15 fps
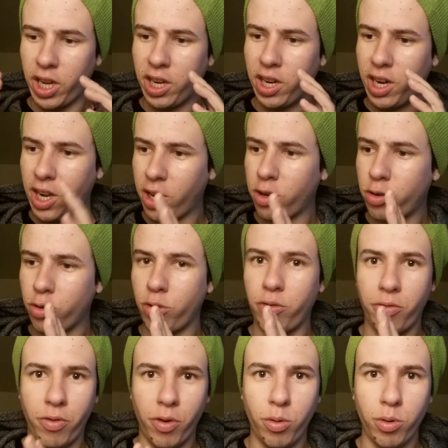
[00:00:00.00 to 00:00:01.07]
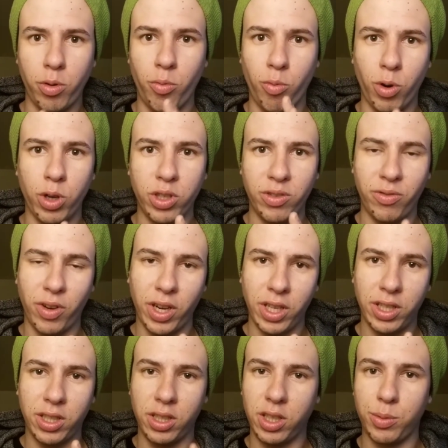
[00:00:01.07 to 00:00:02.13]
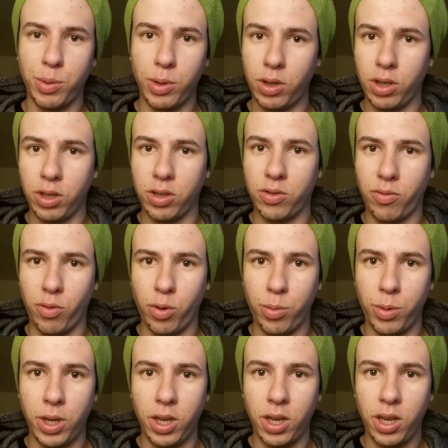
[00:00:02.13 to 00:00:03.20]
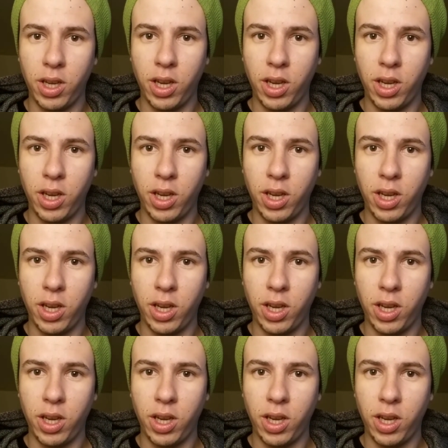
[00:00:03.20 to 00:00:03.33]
and Android phone in one device experience for me.